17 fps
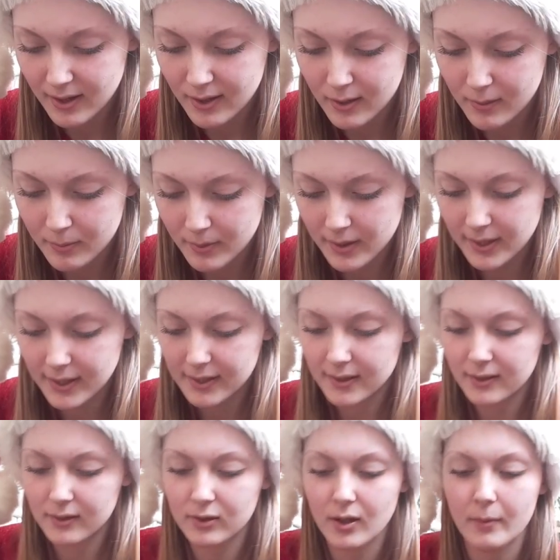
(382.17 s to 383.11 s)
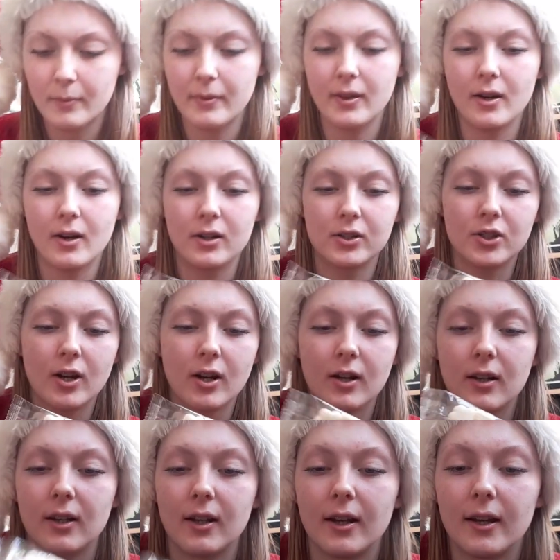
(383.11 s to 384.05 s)
You put this on top of the hot
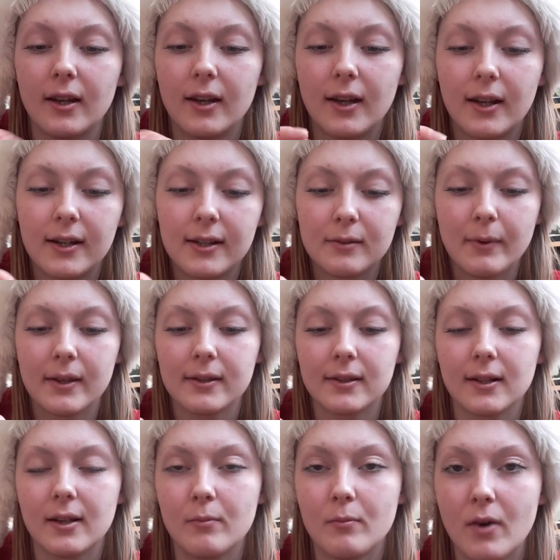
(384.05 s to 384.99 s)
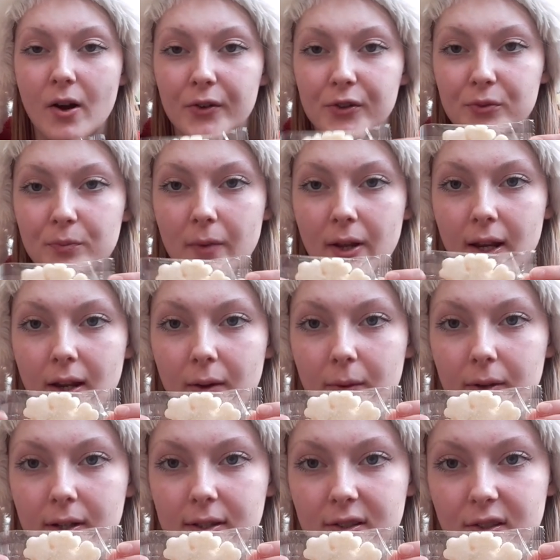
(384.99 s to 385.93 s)
chocolate and it's basically marshmallow,
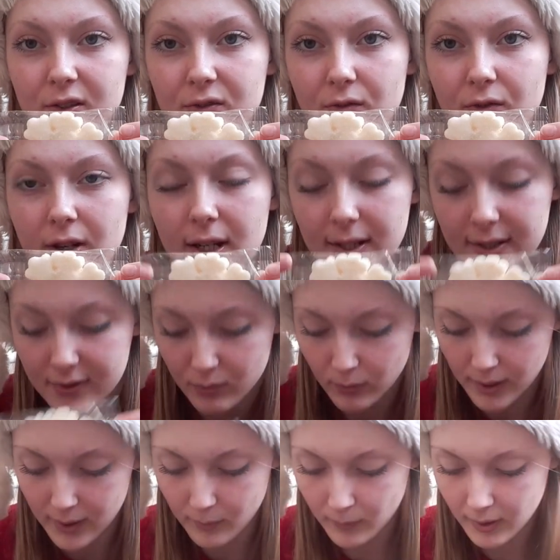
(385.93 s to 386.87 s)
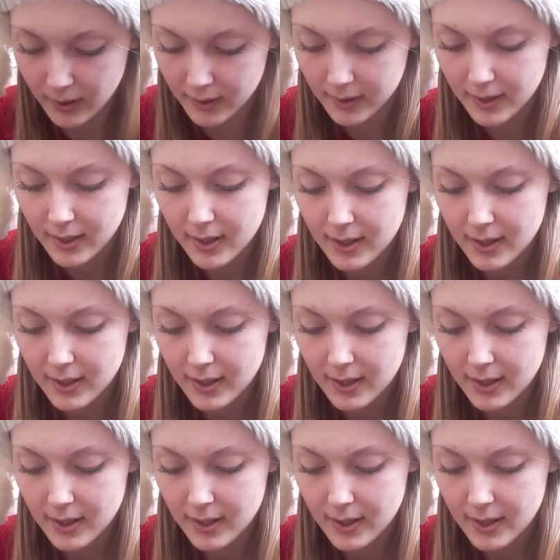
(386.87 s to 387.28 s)
and it's this really sweet one.